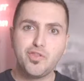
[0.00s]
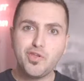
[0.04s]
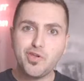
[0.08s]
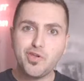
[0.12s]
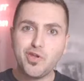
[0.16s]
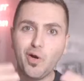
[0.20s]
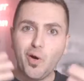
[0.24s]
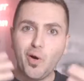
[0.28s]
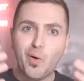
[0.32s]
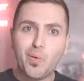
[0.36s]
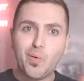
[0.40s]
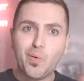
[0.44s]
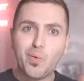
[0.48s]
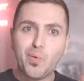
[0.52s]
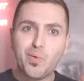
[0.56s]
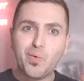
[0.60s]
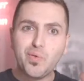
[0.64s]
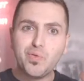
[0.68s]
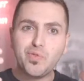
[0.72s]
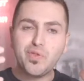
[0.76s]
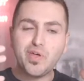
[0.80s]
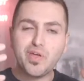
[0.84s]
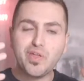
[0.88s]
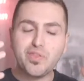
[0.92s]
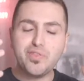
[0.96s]
the
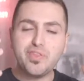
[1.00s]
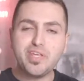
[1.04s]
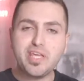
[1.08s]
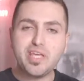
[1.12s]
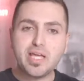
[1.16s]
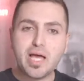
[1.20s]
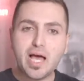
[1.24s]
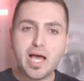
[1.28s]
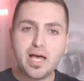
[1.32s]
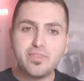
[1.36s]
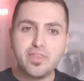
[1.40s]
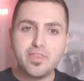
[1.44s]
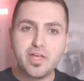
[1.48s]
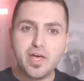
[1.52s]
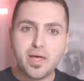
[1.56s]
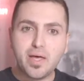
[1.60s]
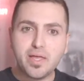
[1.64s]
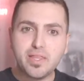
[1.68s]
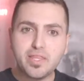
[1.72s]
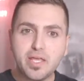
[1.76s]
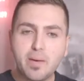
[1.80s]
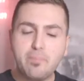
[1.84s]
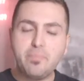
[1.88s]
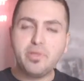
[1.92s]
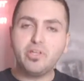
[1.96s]

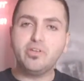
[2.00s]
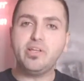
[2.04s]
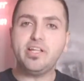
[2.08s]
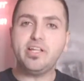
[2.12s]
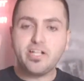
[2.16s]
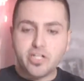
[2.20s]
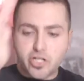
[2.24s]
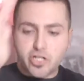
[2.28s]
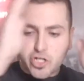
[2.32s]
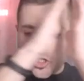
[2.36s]
ability